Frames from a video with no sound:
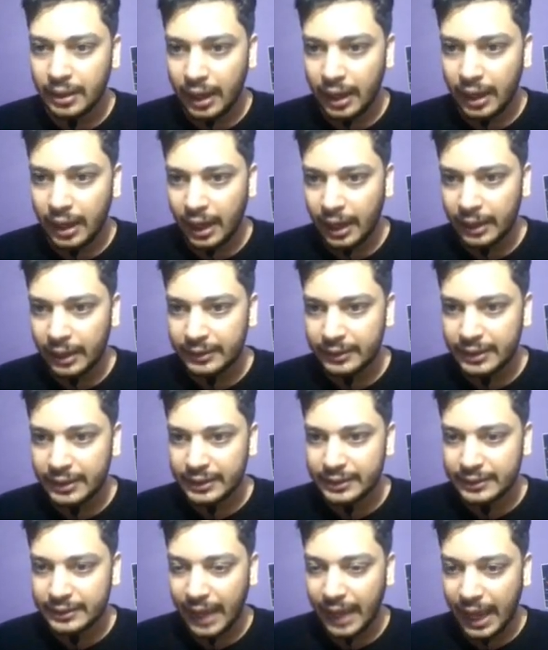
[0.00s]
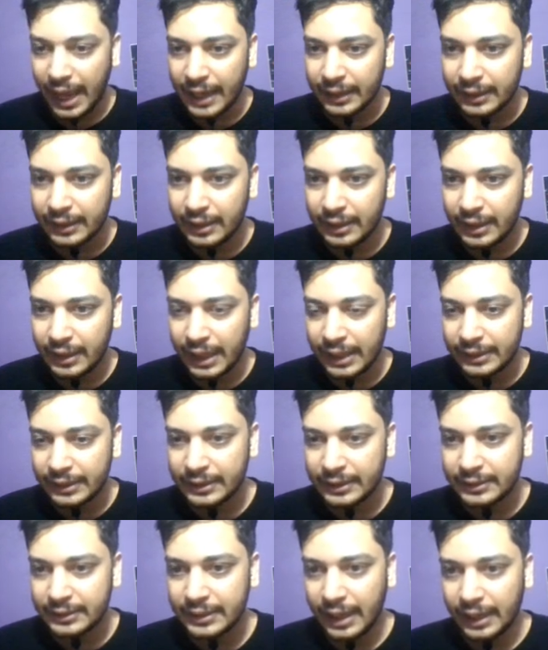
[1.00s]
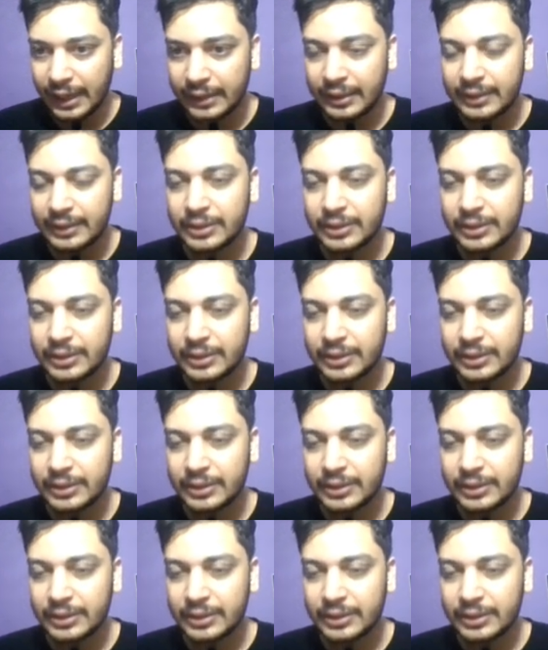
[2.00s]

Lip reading: and this diagonal and this diagonal.